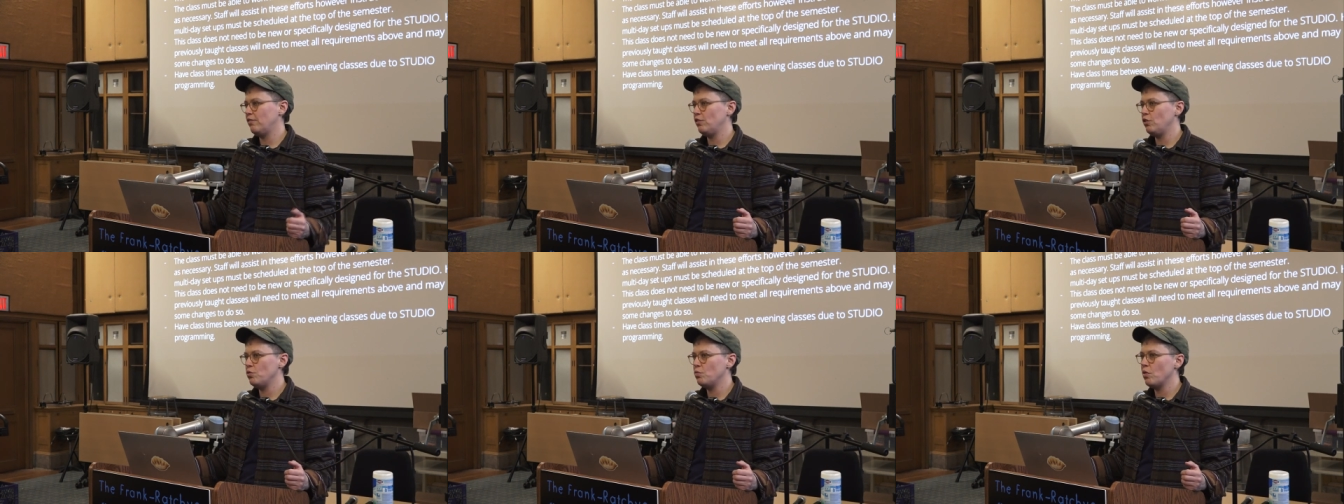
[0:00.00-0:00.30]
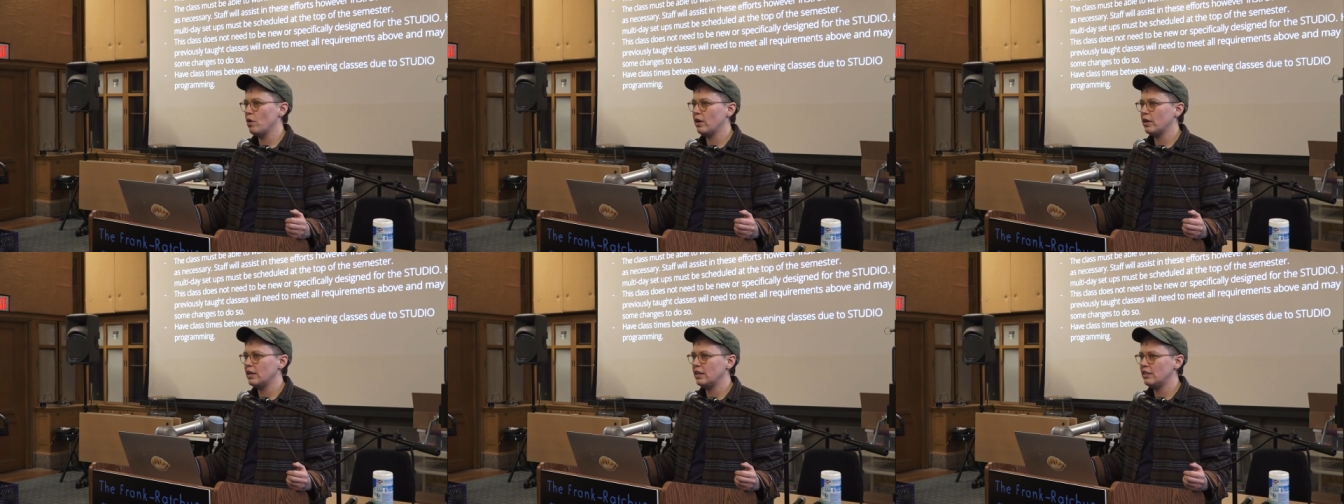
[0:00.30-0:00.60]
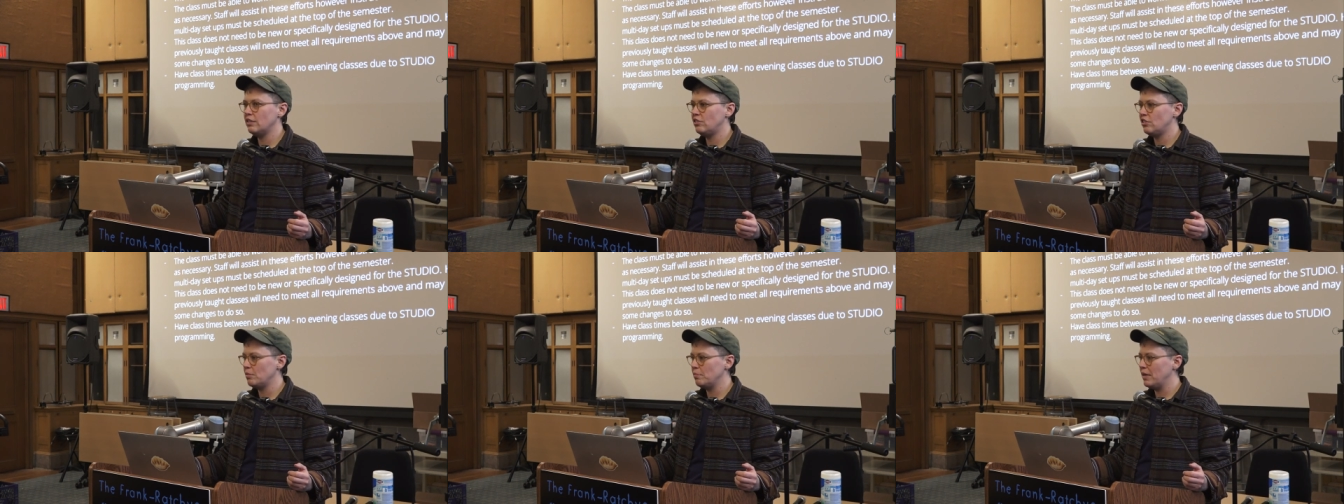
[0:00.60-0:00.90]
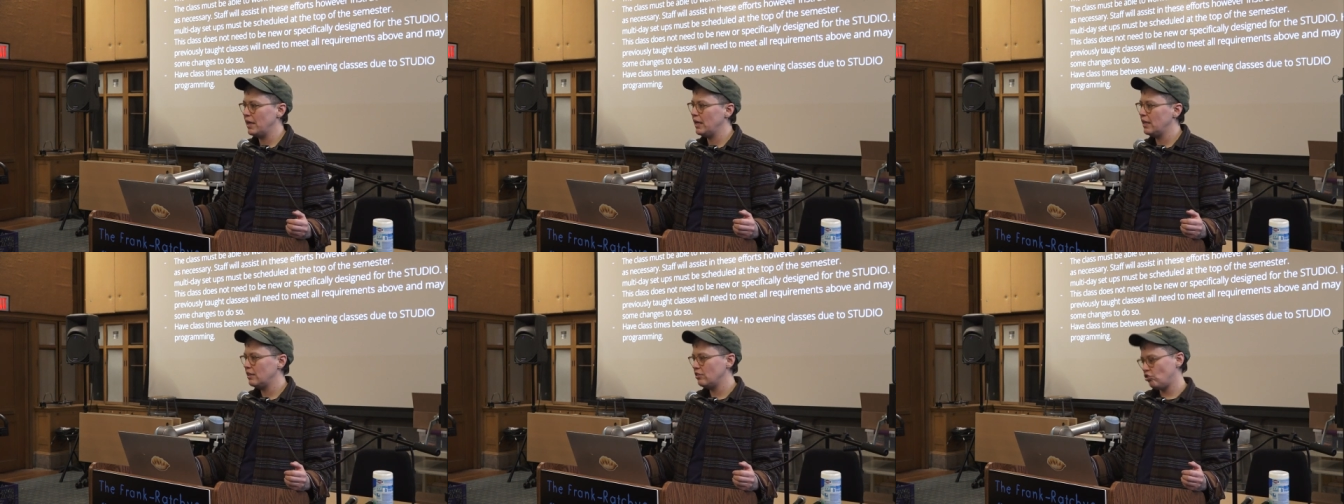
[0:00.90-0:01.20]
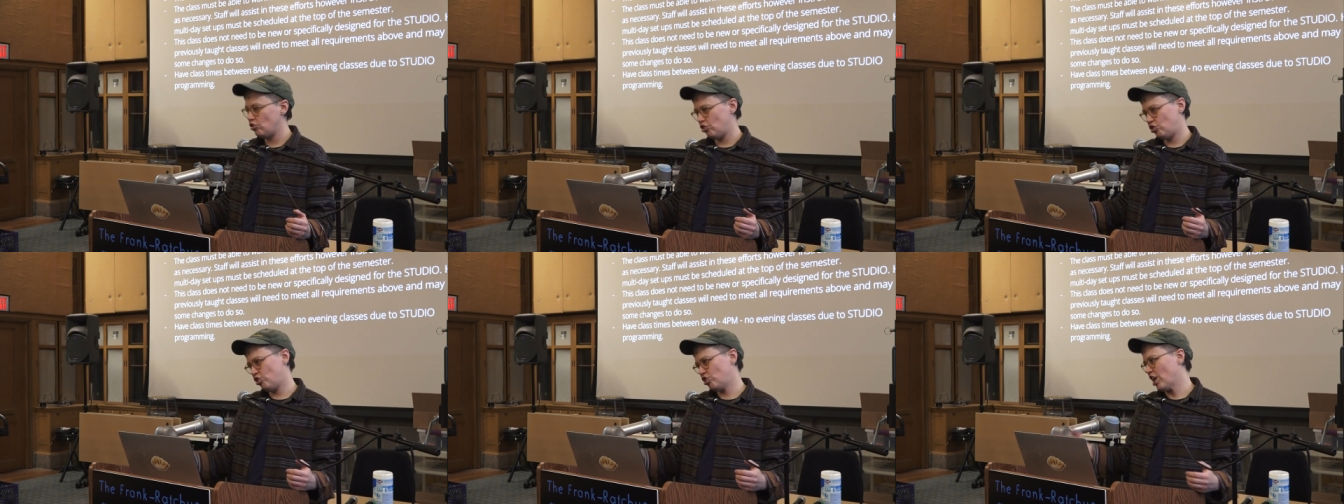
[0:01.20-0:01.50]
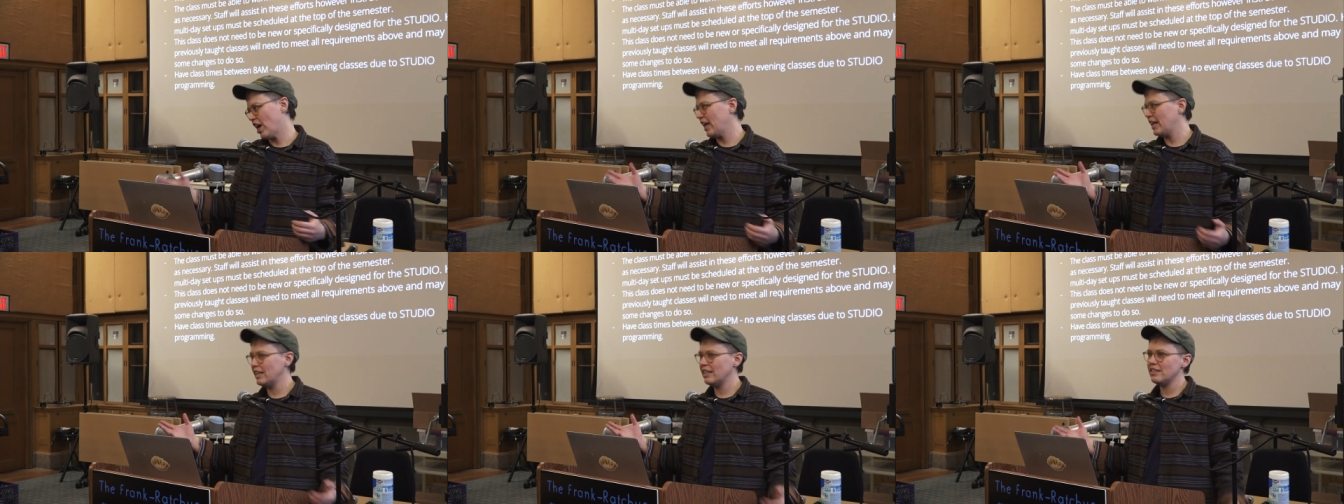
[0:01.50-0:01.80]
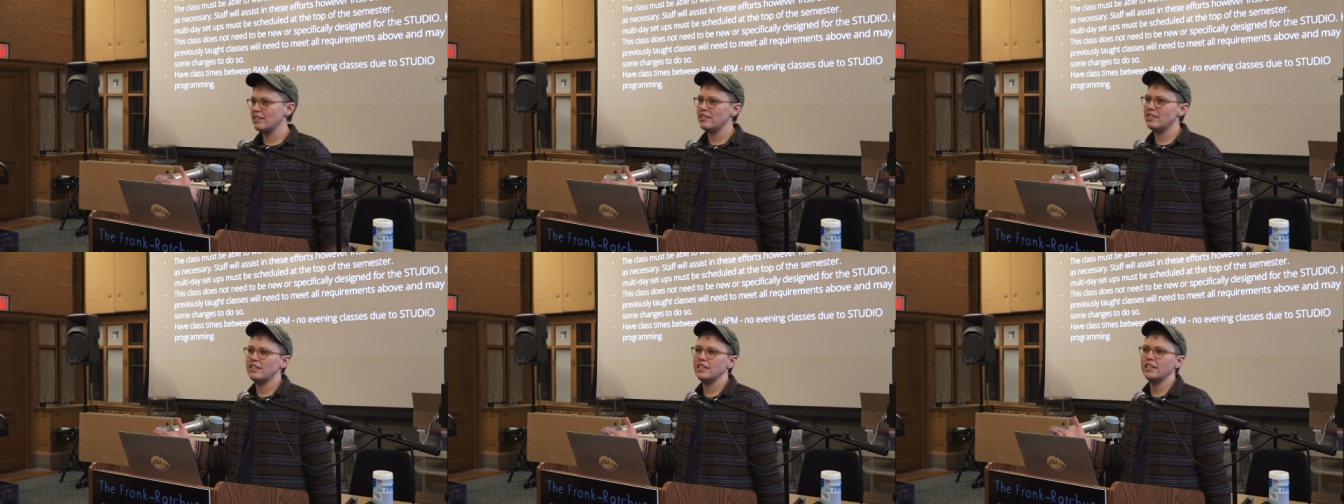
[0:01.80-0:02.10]
If you wanted to make
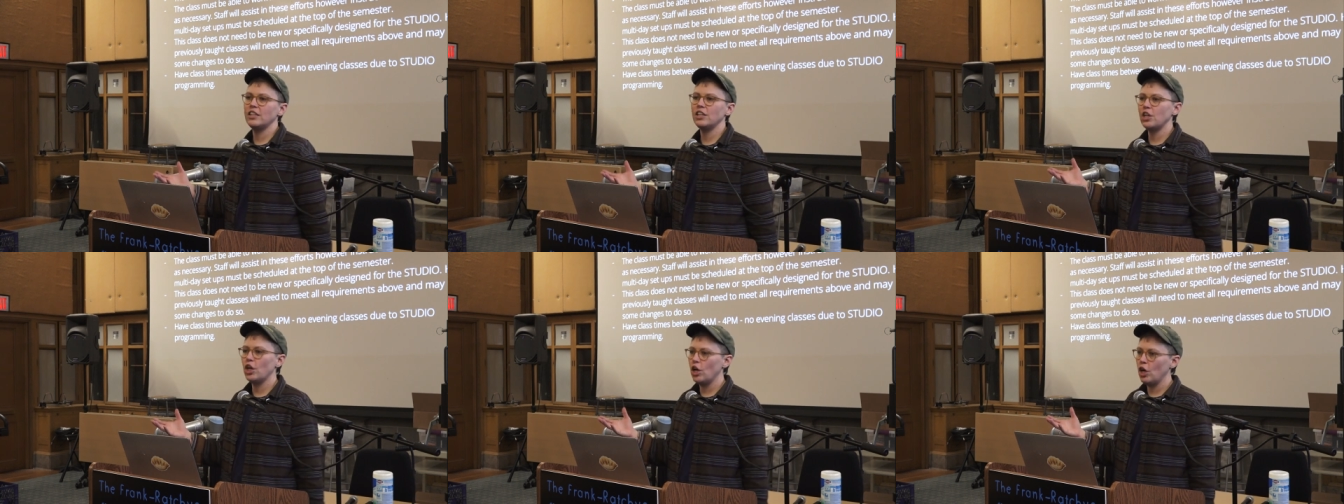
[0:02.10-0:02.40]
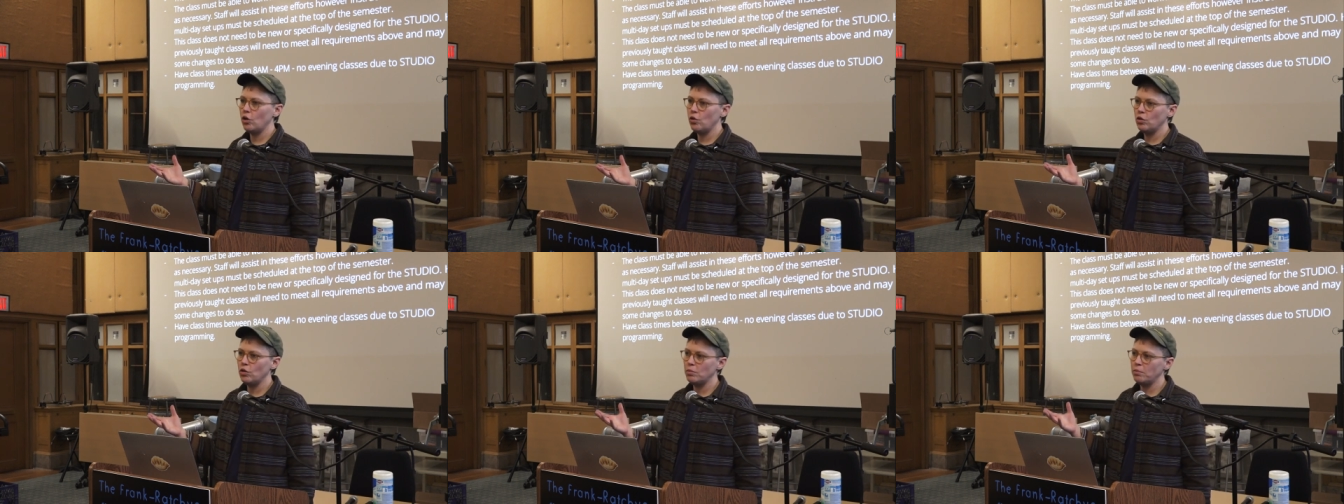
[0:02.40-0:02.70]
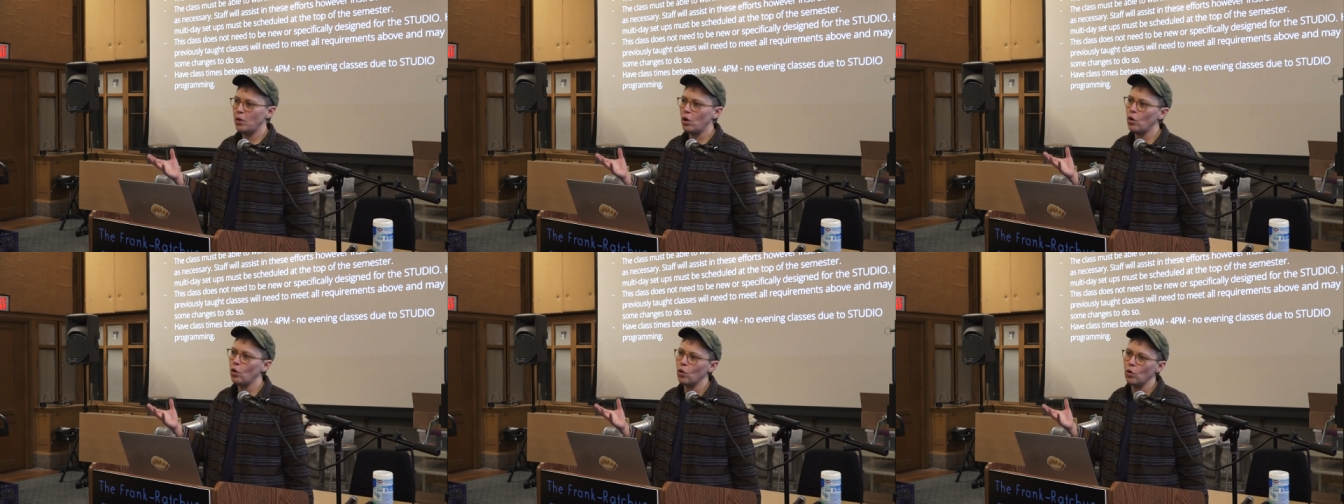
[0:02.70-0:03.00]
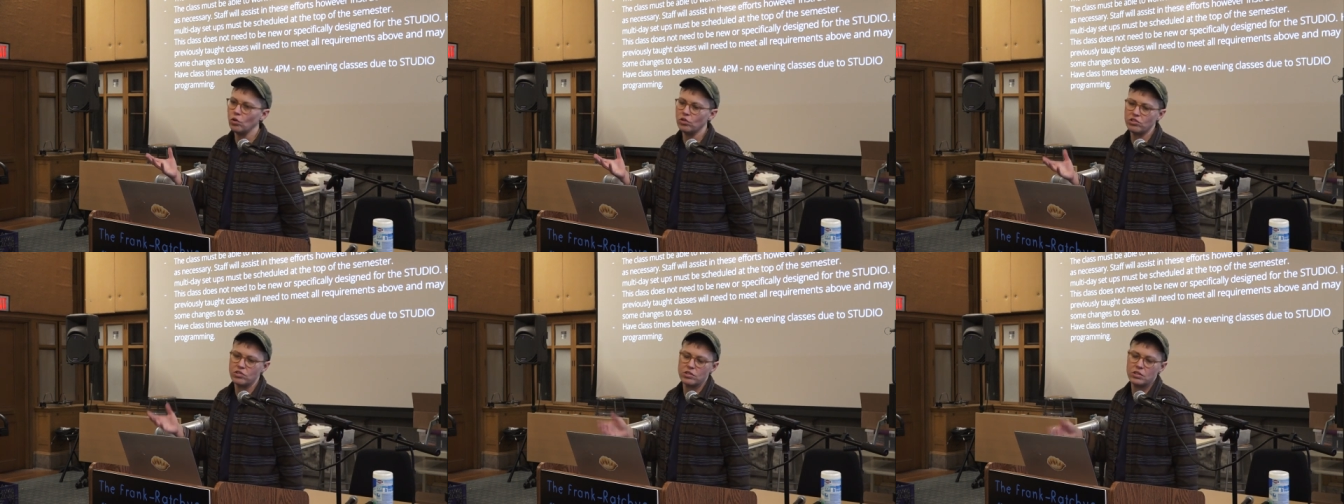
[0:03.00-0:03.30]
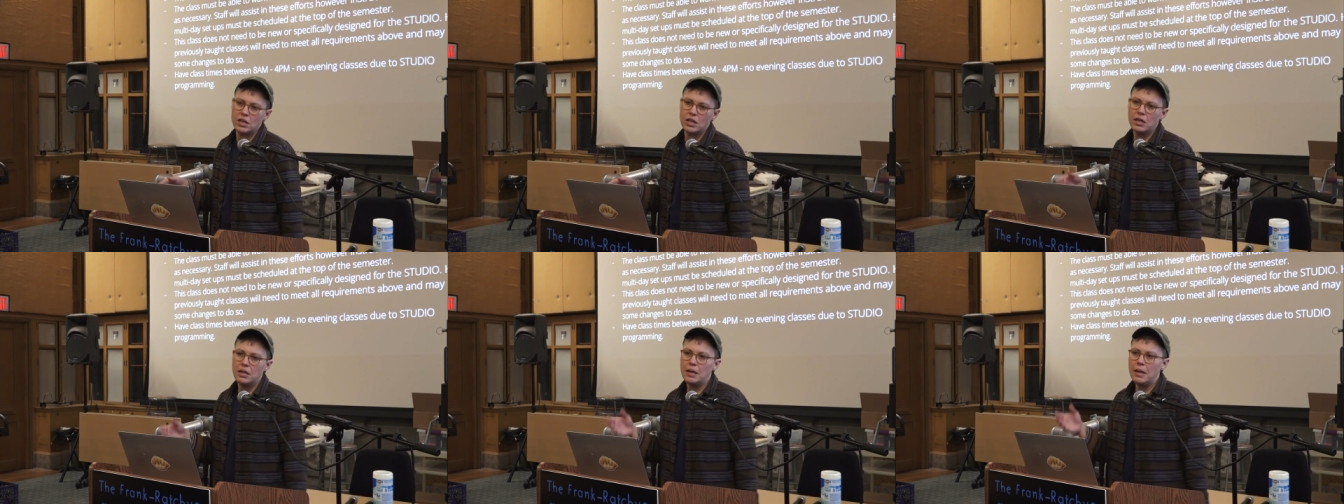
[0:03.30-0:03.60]
giant silicone molds,